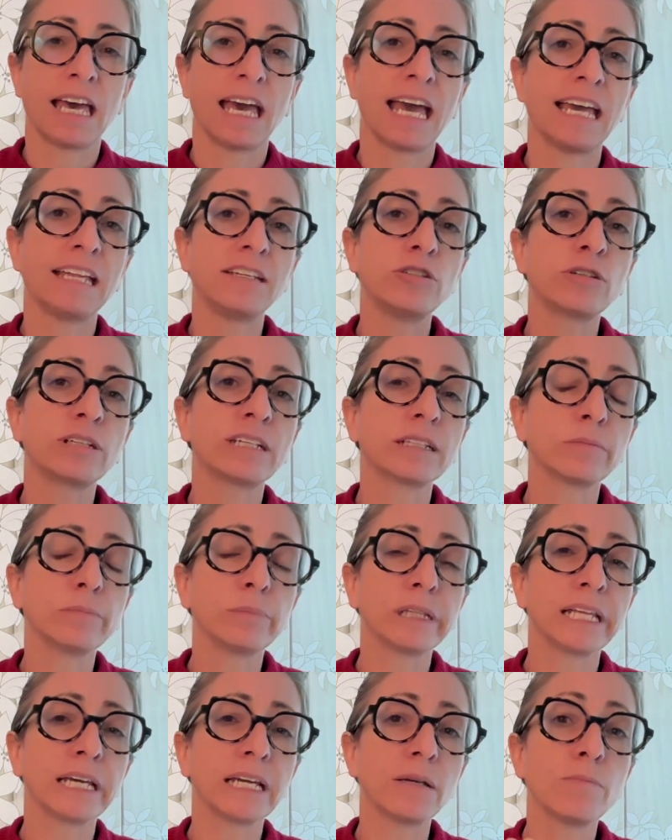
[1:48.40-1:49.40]
And you can
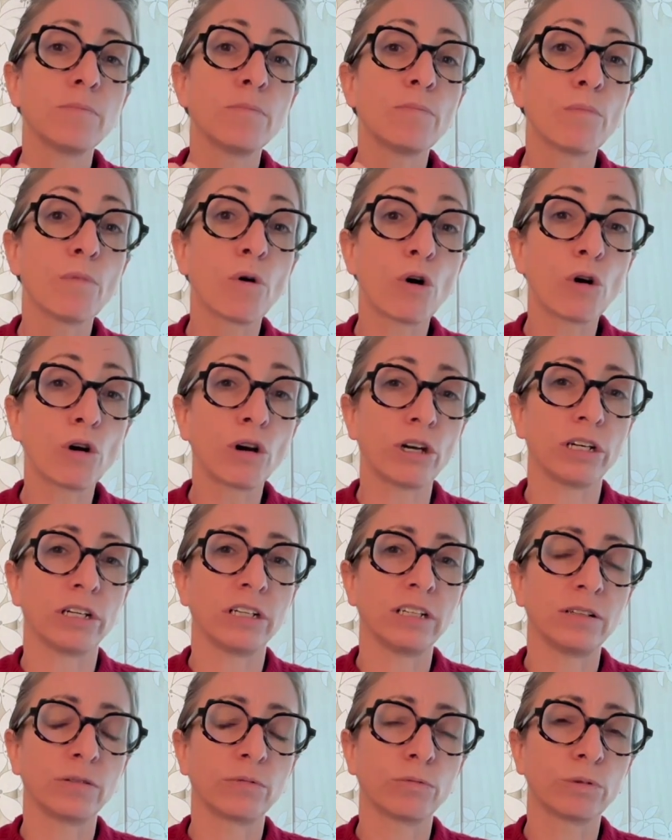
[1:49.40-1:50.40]
play more
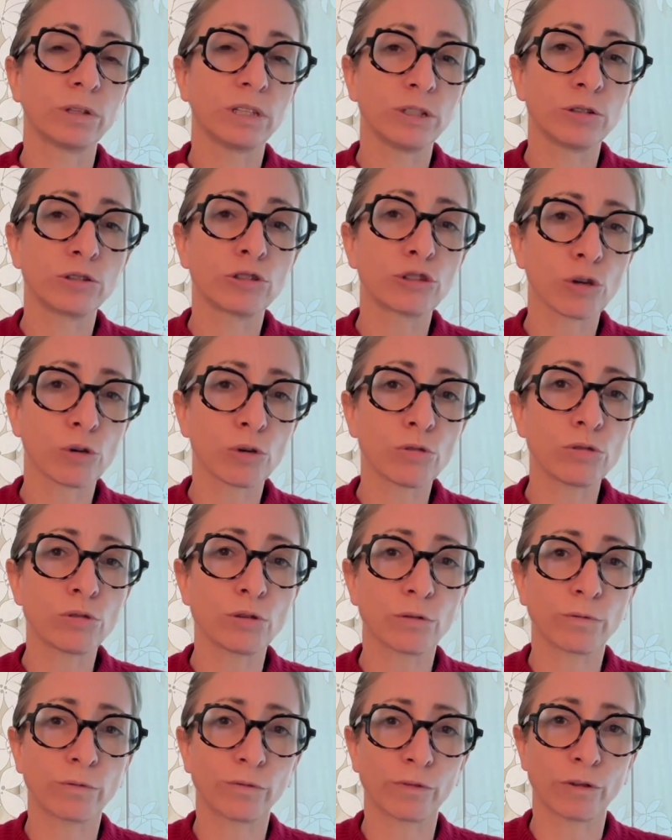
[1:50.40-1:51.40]
with your tone
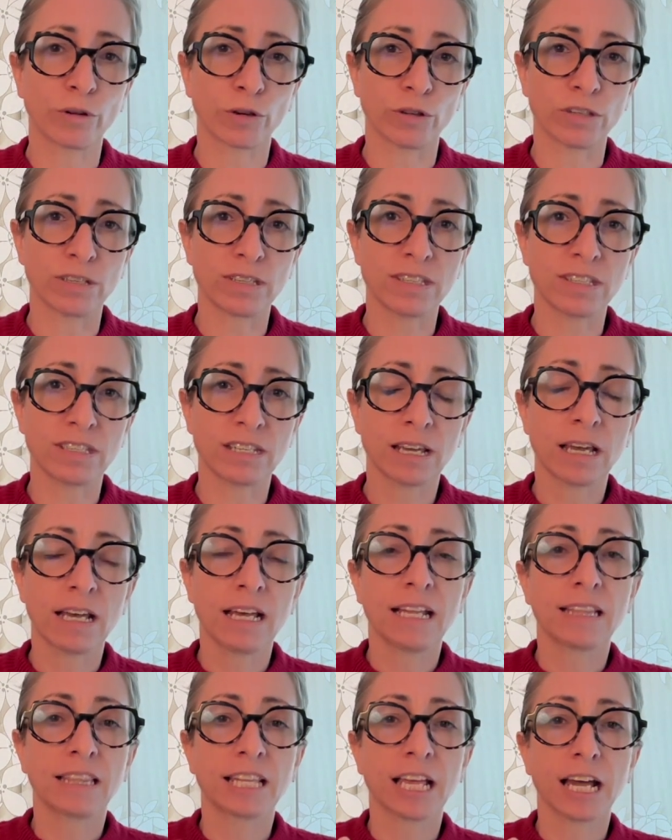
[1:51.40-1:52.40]
of voice
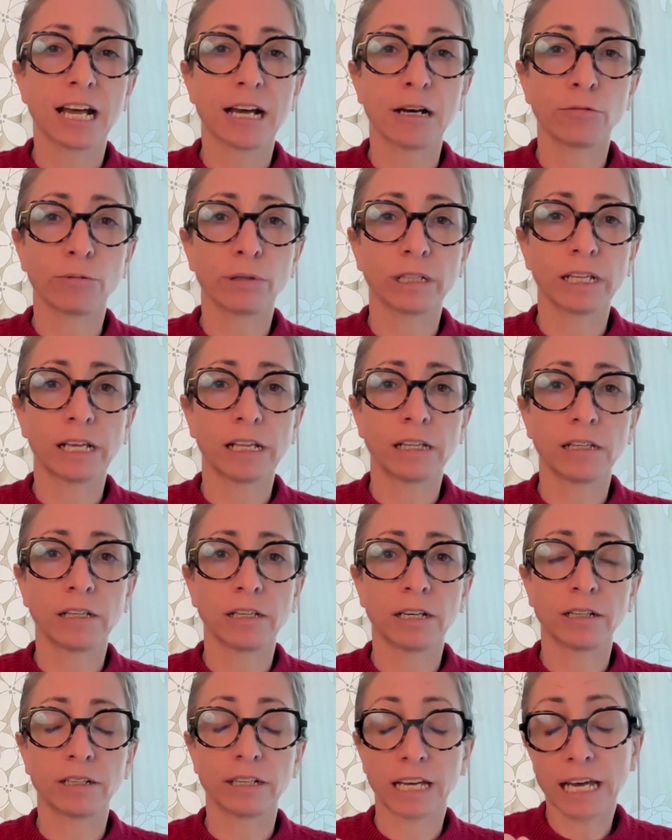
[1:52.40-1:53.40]
that
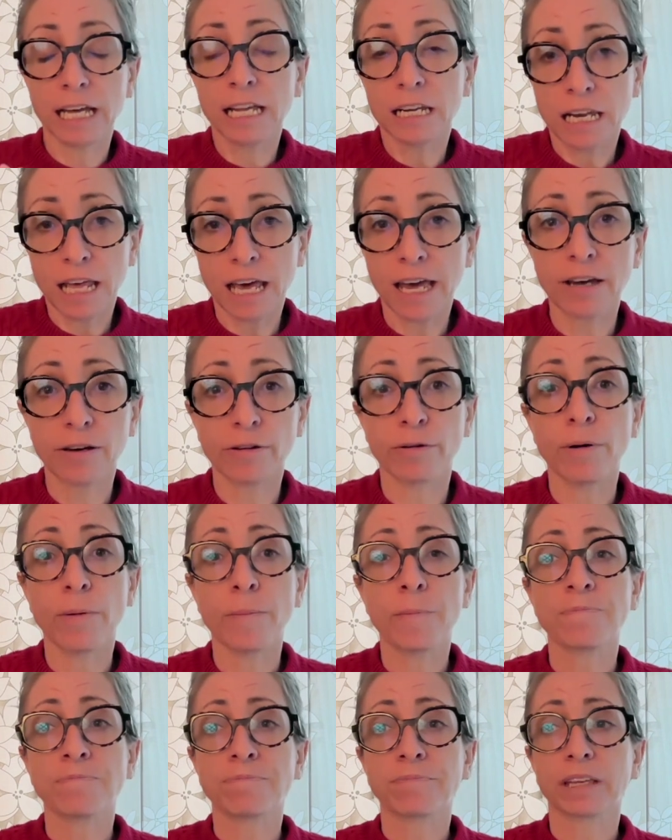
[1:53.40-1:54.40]
will allow
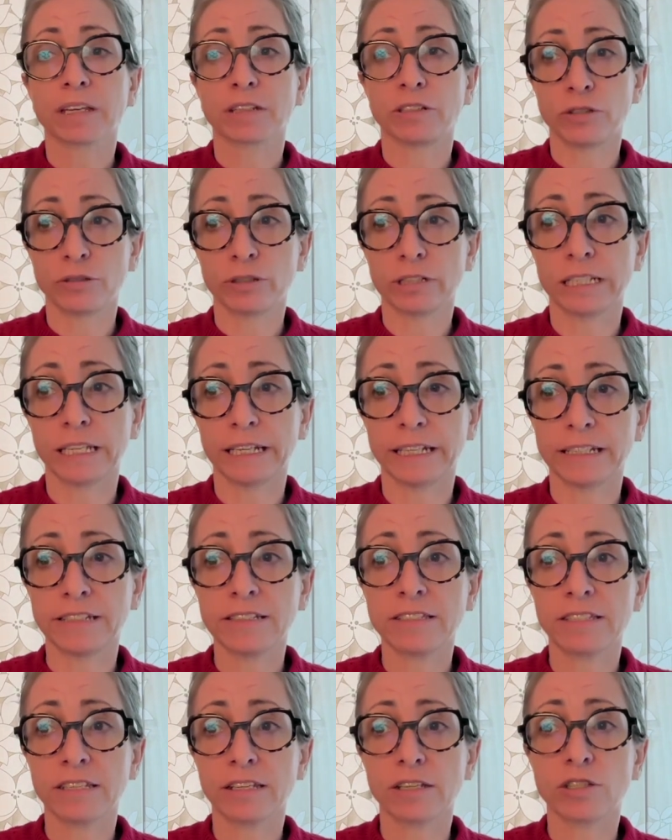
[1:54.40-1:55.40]
your
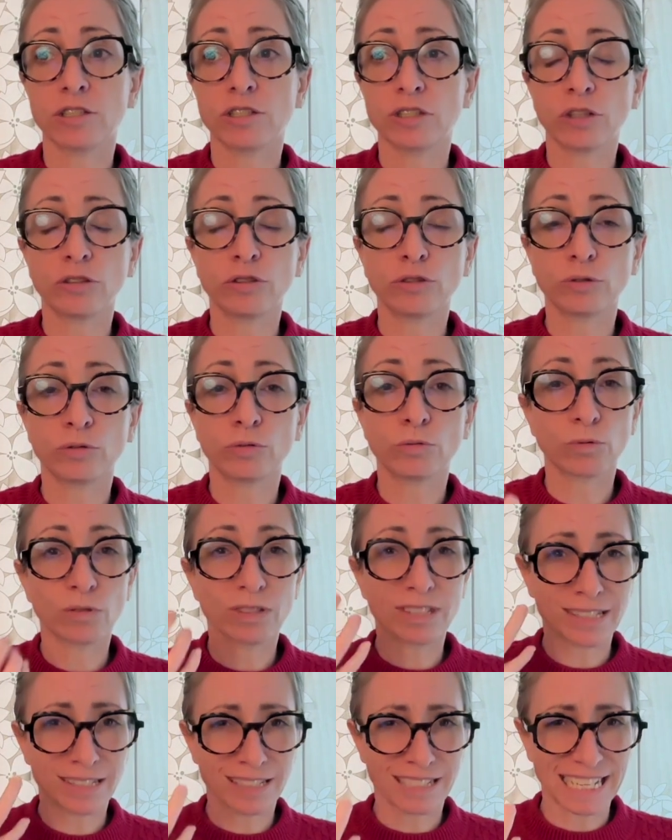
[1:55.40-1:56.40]
clients not to
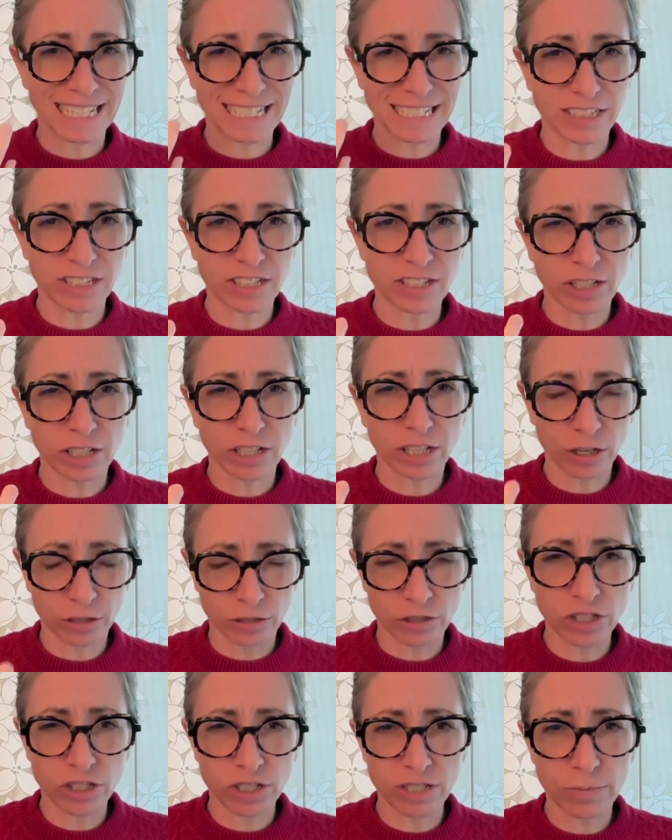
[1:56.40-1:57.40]
stay in the
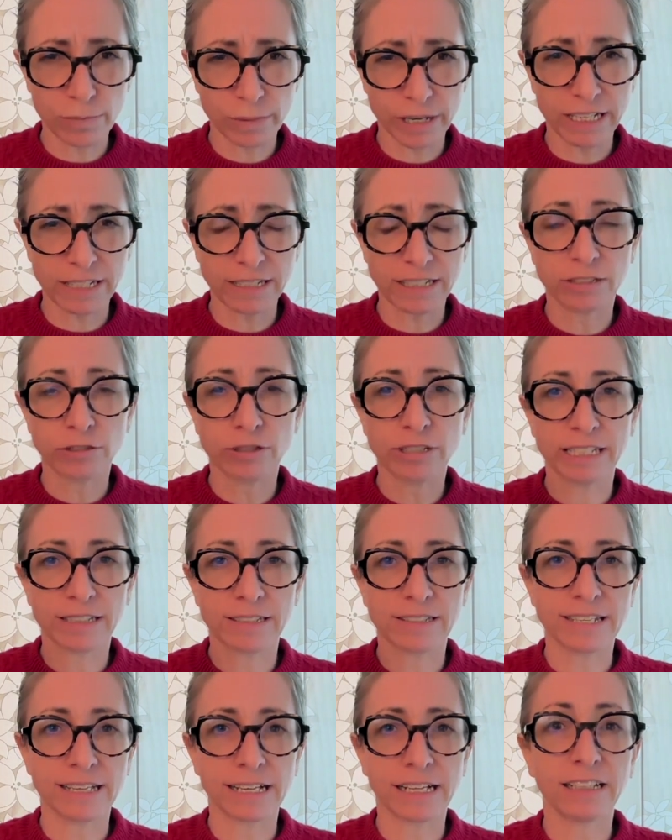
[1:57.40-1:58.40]
conscious mind. And you
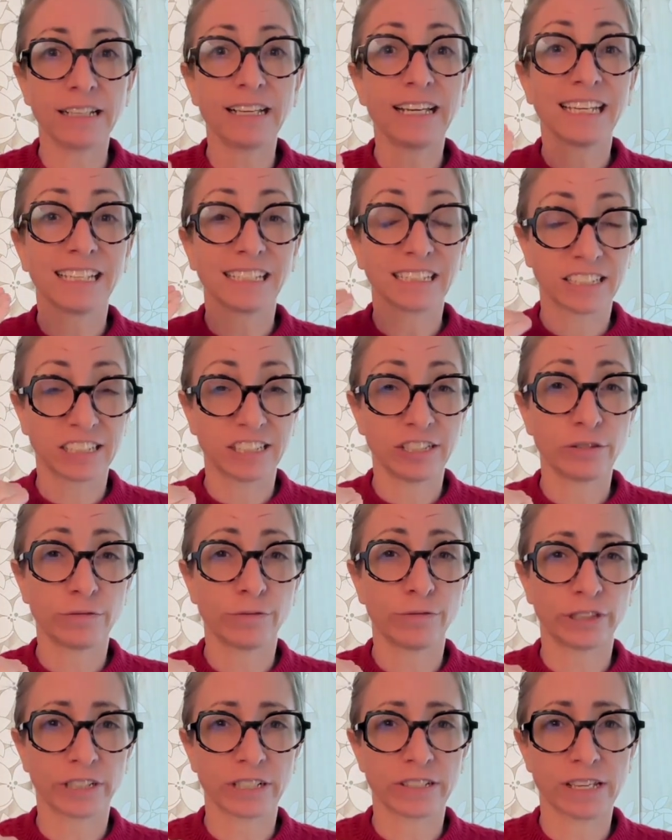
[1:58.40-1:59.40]
can tell here,
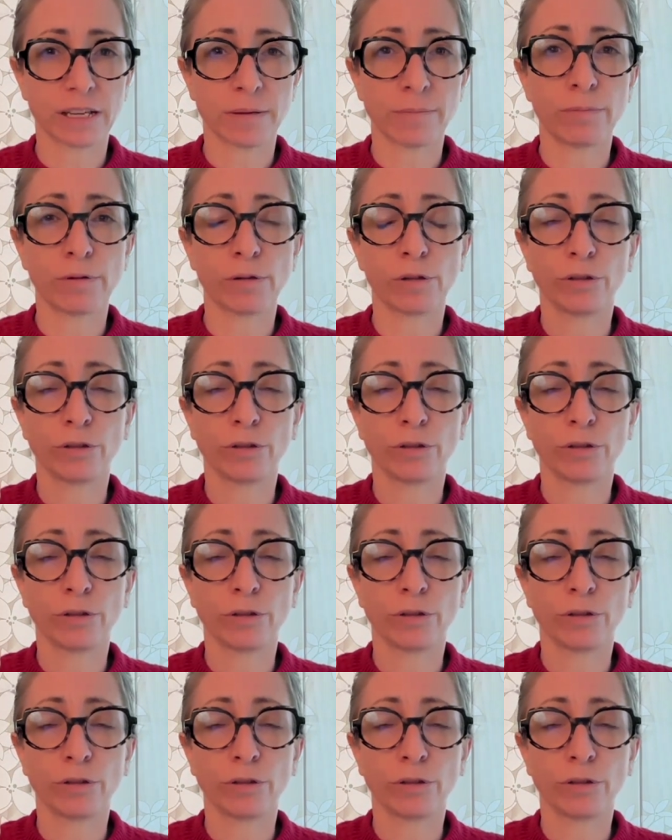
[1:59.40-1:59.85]
for example,